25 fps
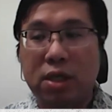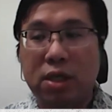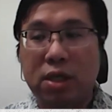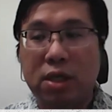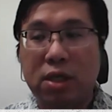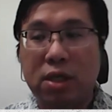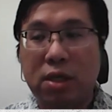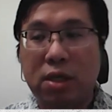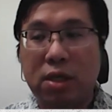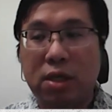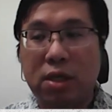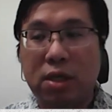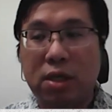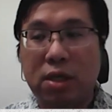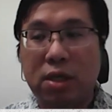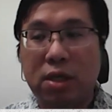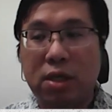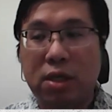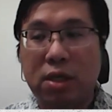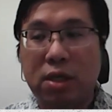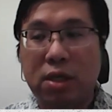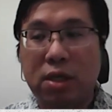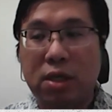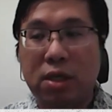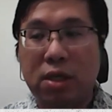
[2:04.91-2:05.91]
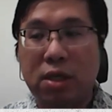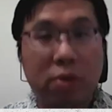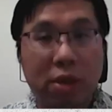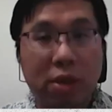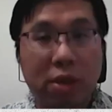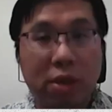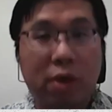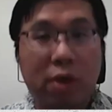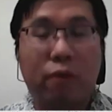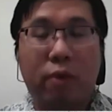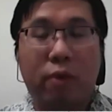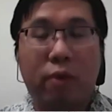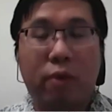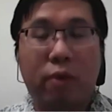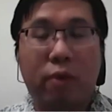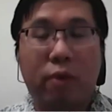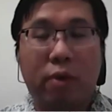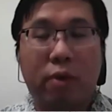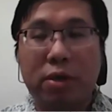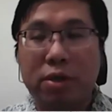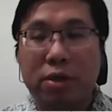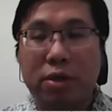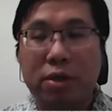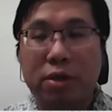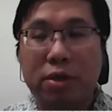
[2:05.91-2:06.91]
I remember the Delta
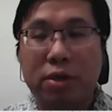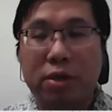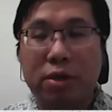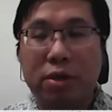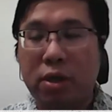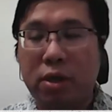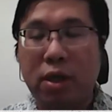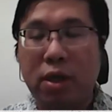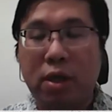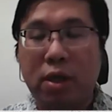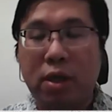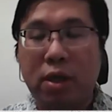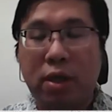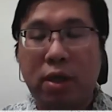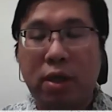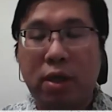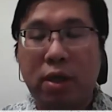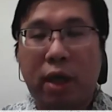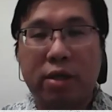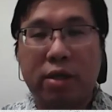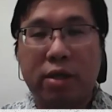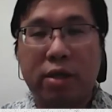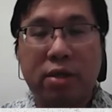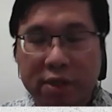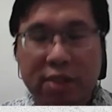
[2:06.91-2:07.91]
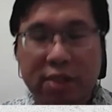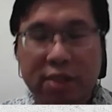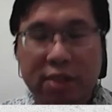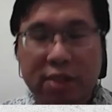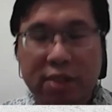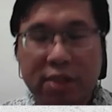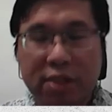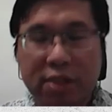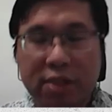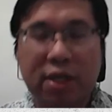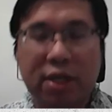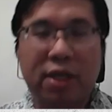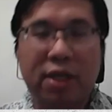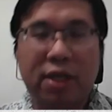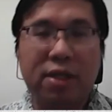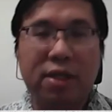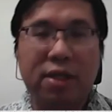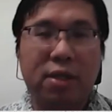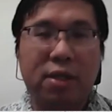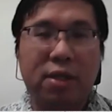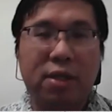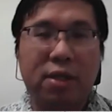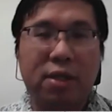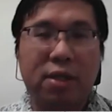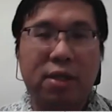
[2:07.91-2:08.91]
virus strain actually devastated
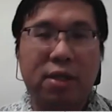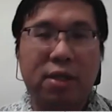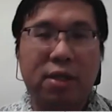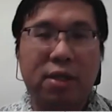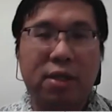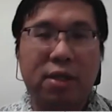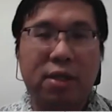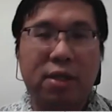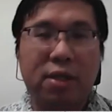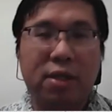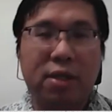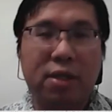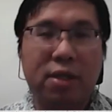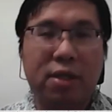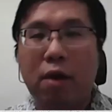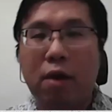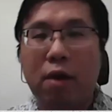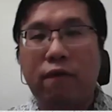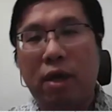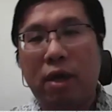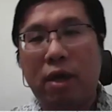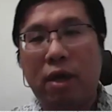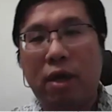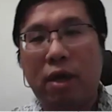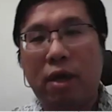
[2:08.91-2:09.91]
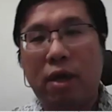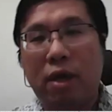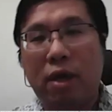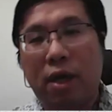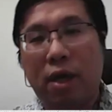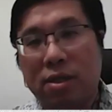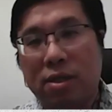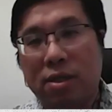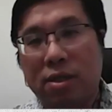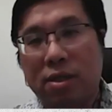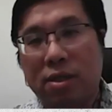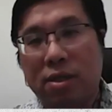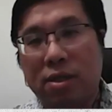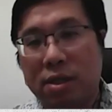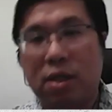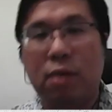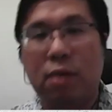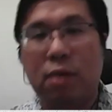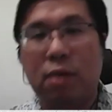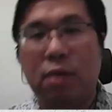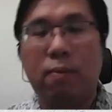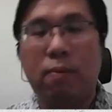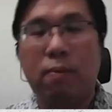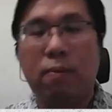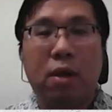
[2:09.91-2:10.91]
our public health care system
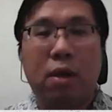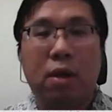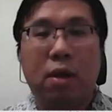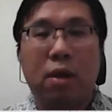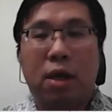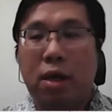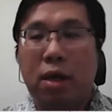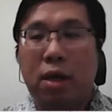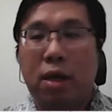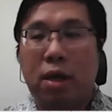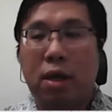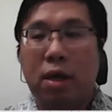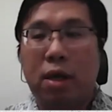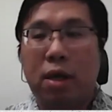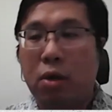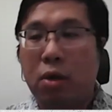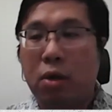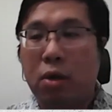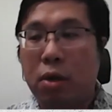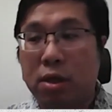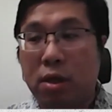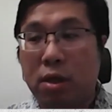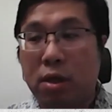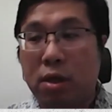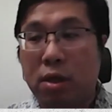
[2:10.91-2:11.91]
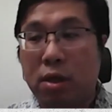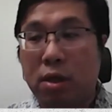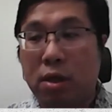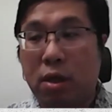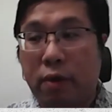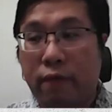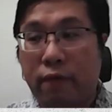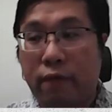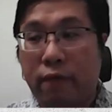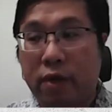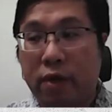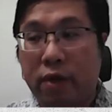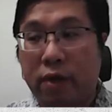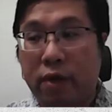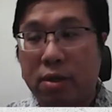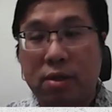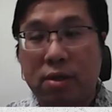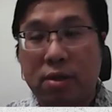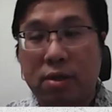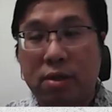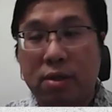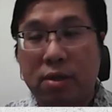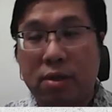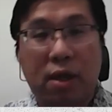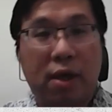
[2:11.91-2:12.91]
and caused a lot of
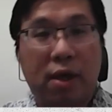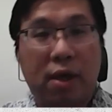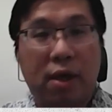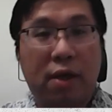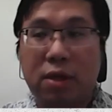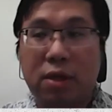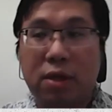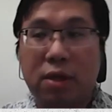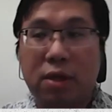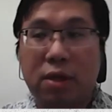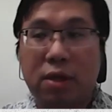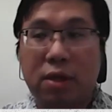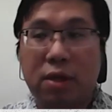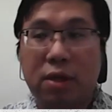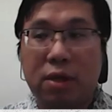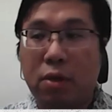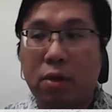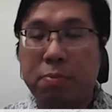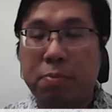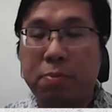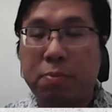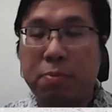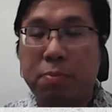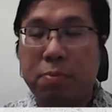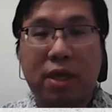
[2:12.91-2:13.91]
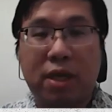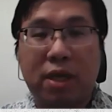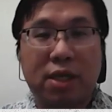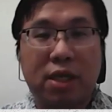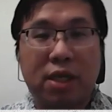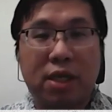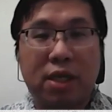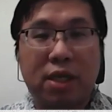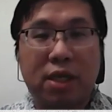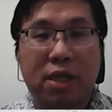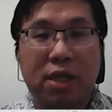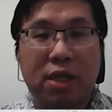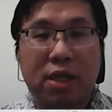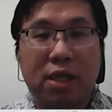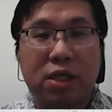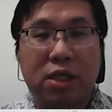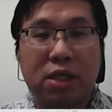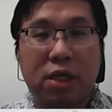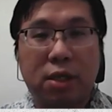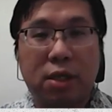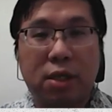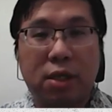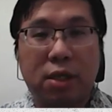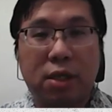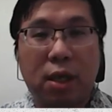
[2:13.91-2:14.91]
deaths and hospitalization,
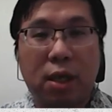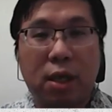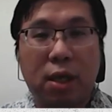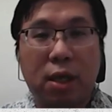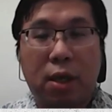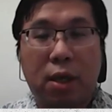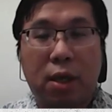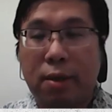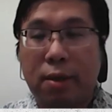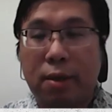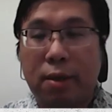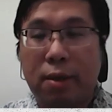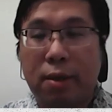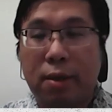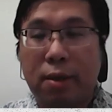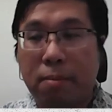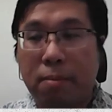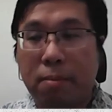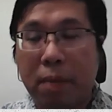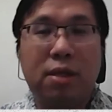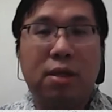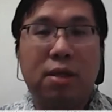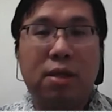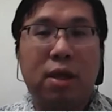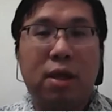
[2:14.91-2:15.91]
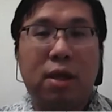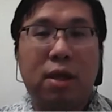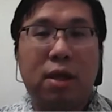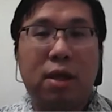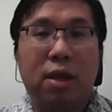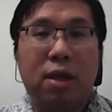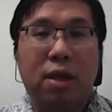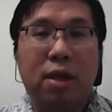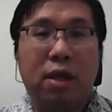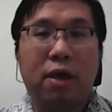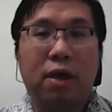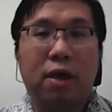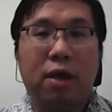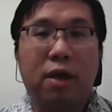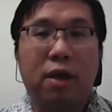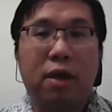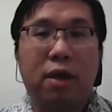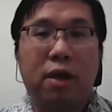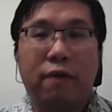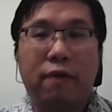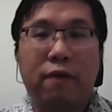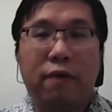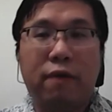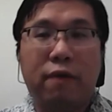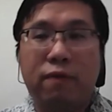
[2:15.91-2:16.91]
and many actually have
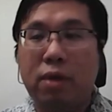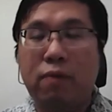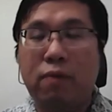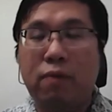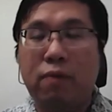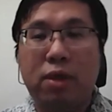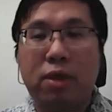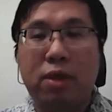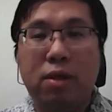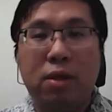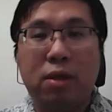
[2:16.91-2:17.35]
to even